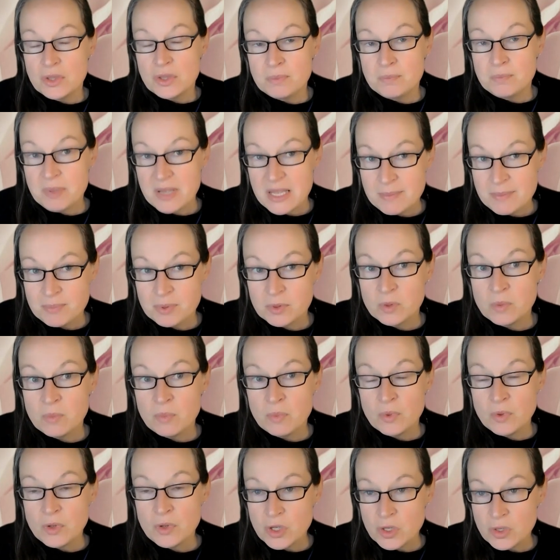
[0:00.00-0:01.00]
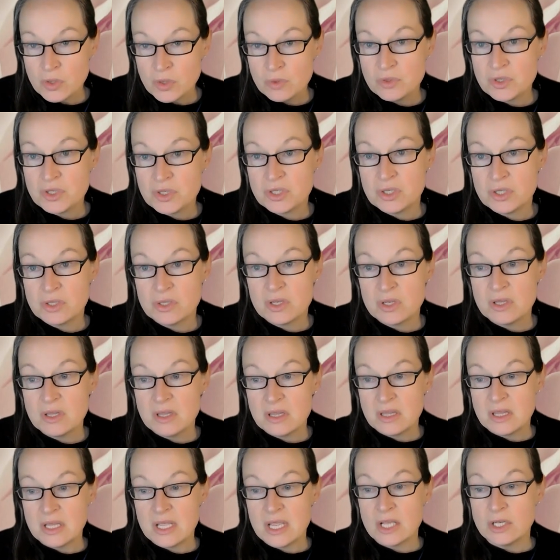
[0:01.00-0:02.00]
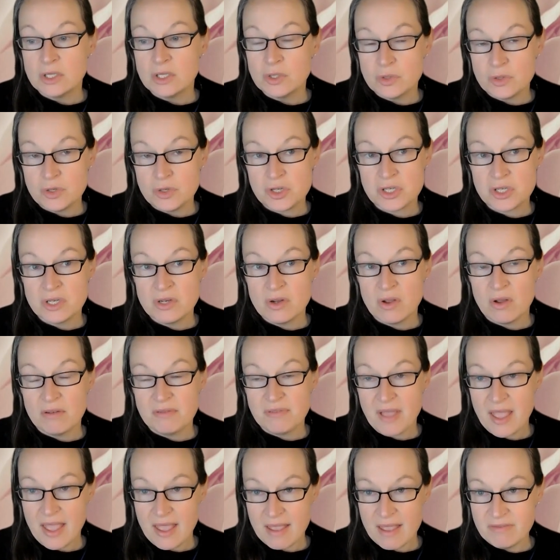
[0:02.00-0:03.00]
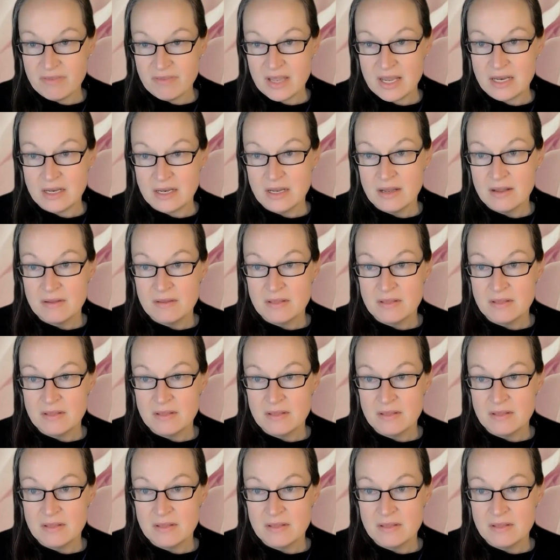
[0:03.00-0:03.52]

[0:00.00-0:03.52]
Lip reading: people will use the illusion of having